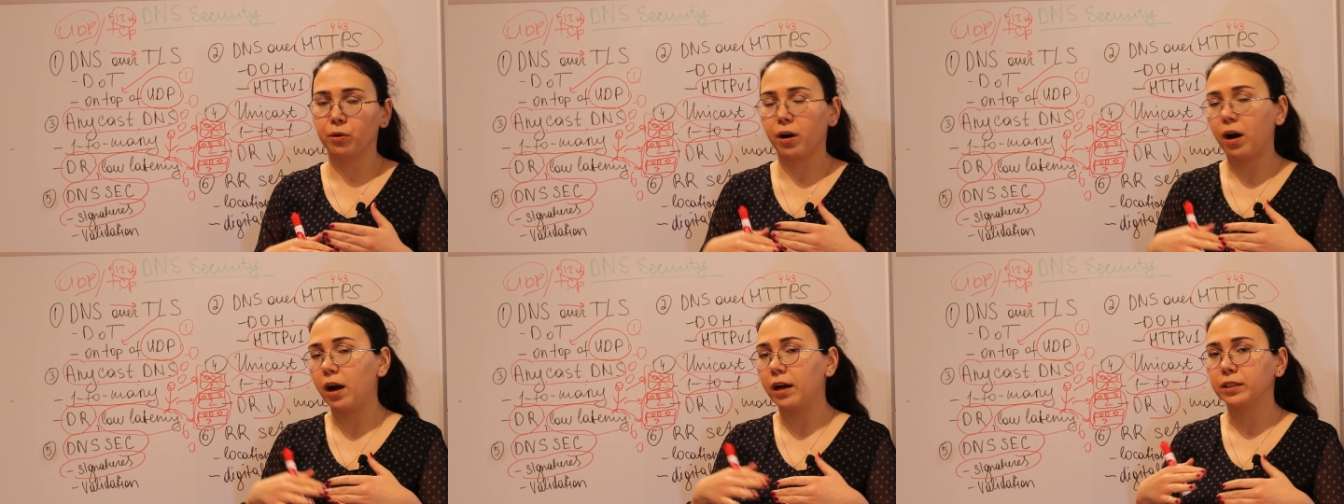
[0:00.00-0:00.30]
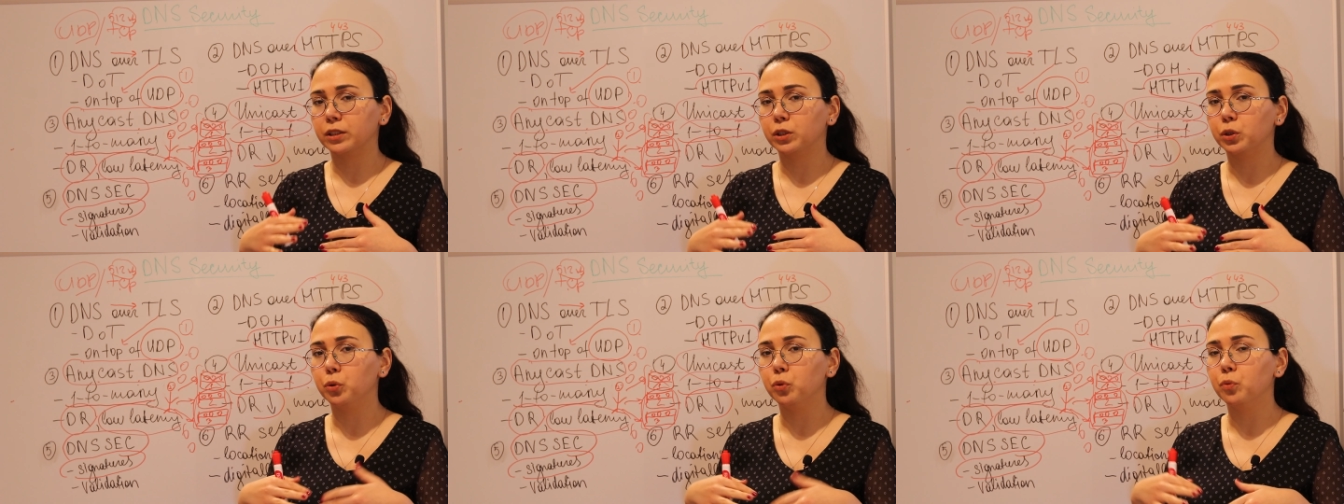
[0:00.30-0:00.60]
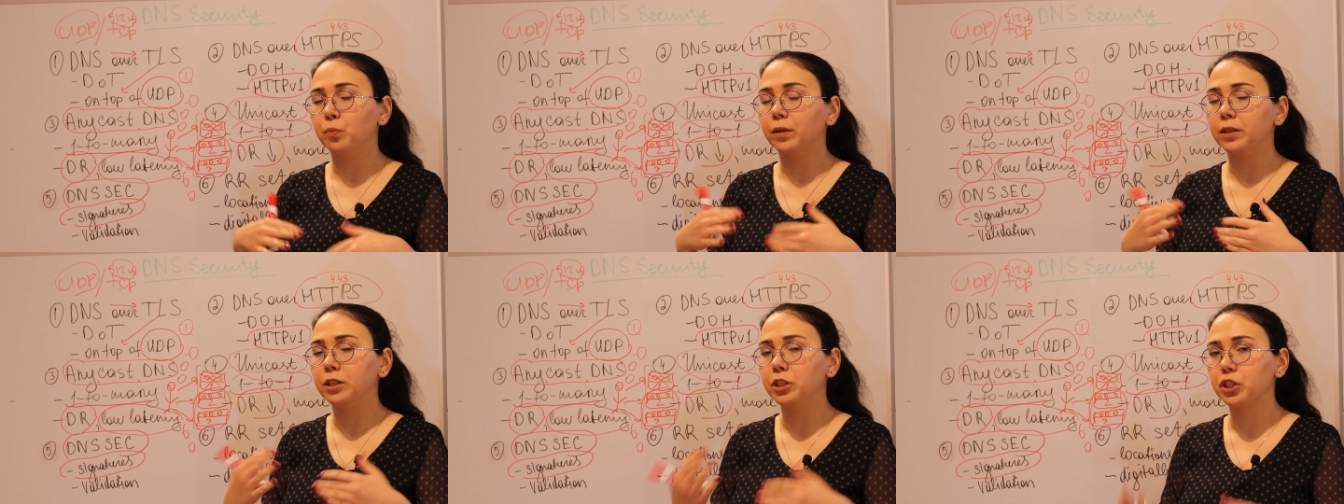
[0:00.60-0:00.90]
us to
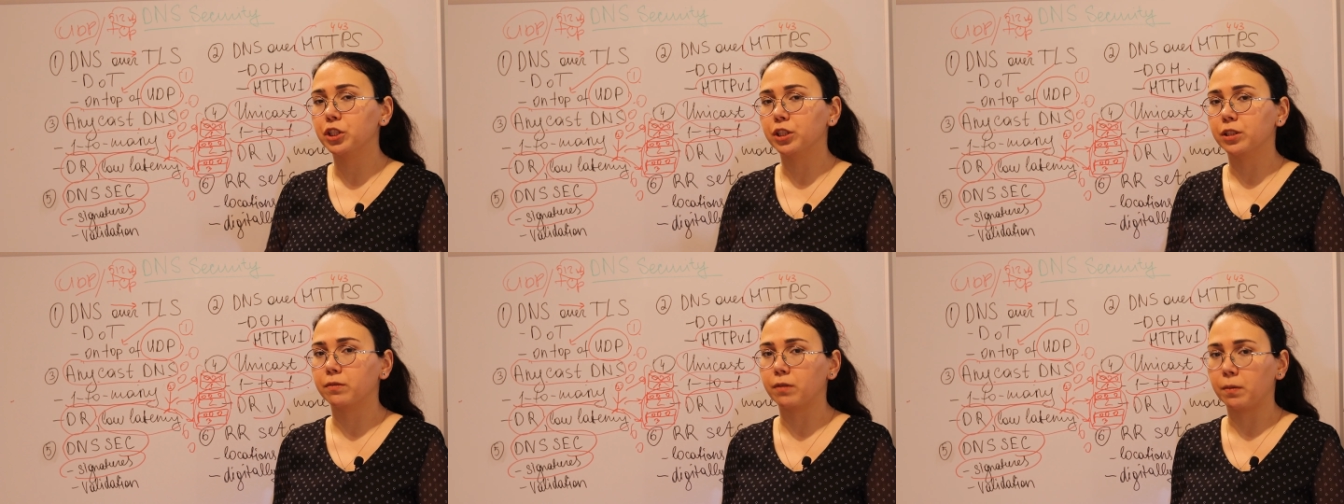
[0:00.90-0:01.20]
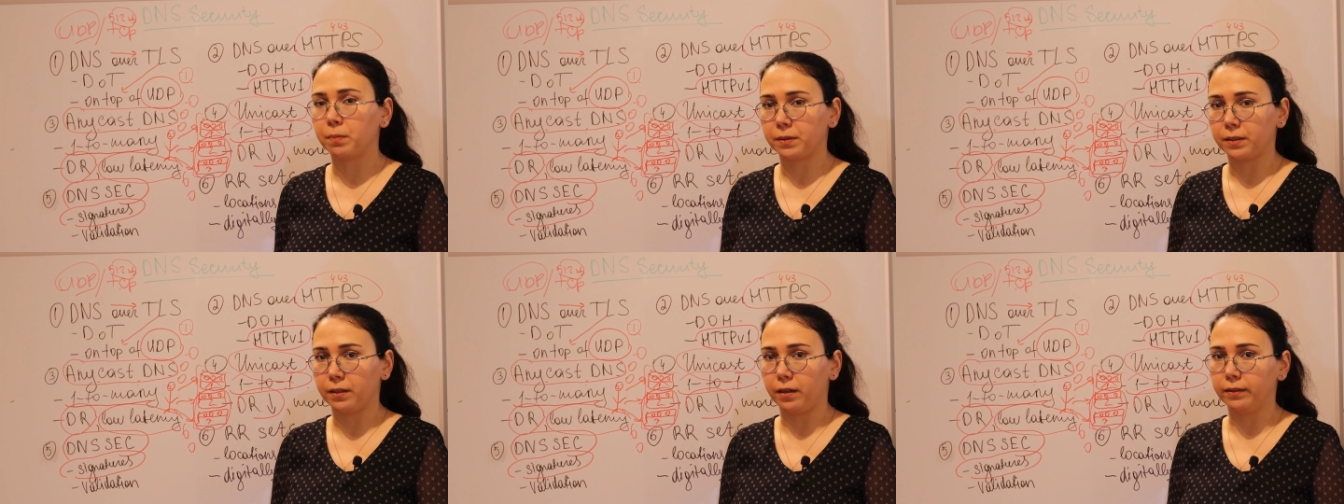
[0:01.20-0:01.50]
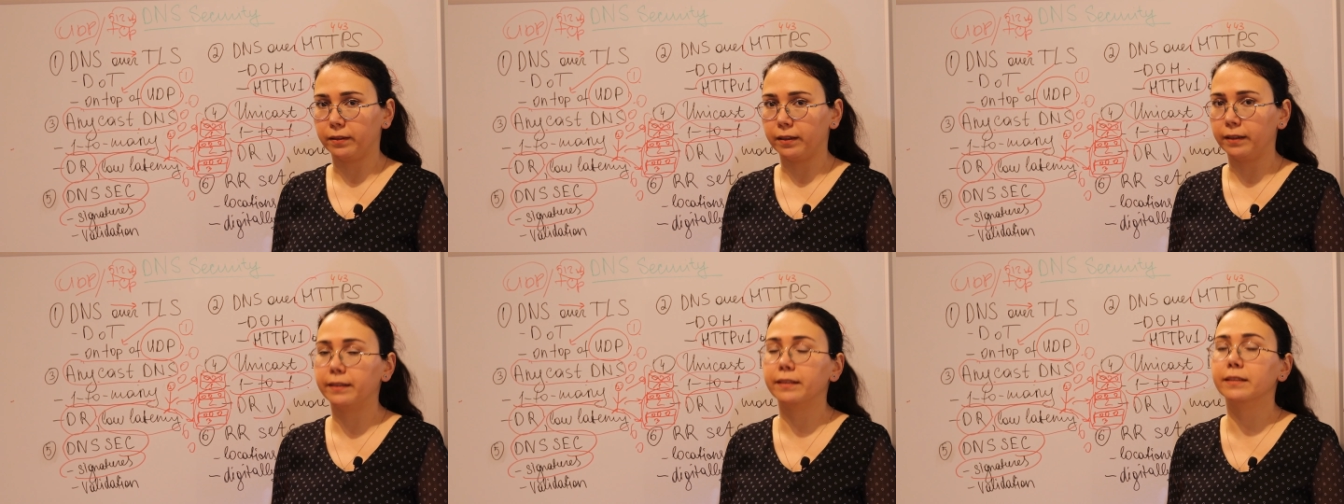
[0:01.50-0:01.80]
malicious
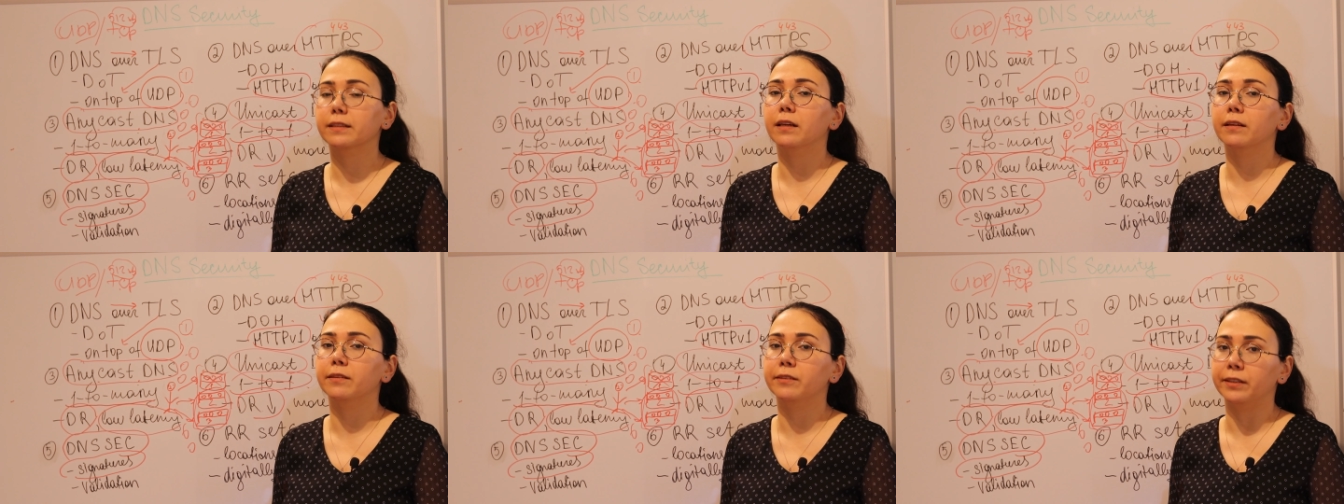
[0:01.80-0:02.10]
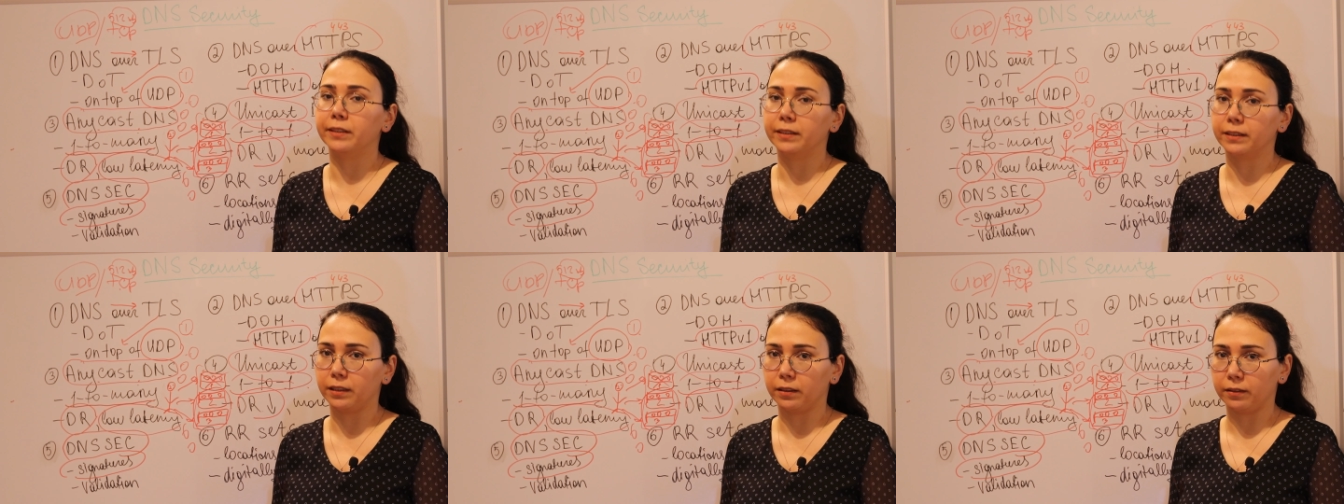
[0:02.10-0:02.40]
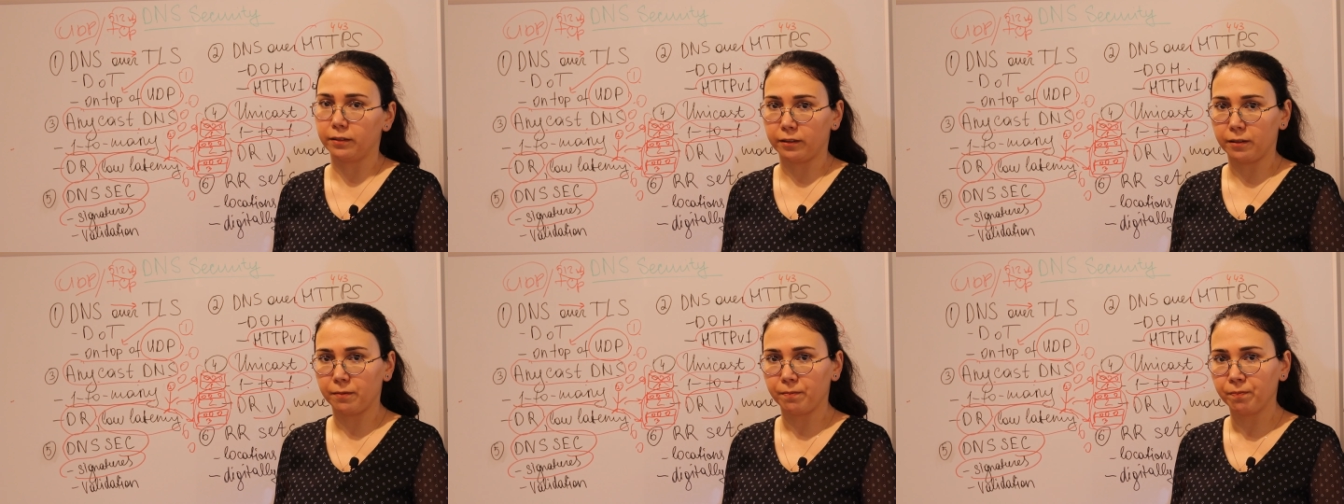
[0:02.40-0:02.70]
website, and etc,
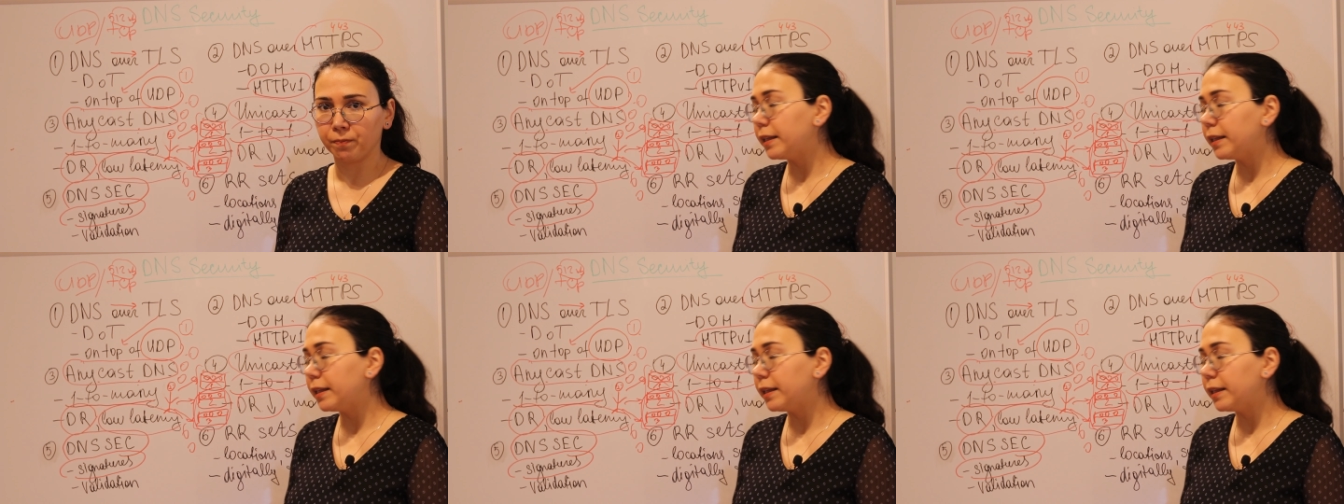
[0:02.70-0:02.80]
etc.